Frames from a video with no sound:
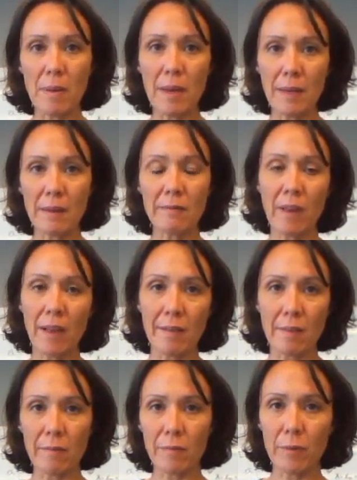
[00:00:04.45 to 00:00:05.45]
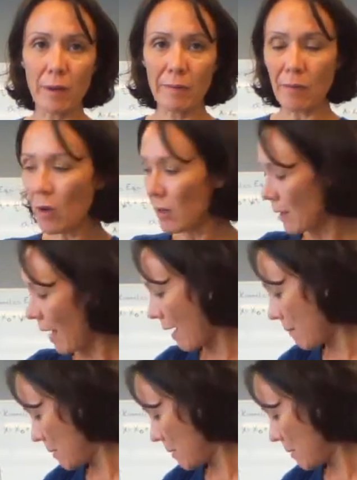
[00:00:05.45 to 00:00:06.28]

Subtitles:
picket fence free fall lab.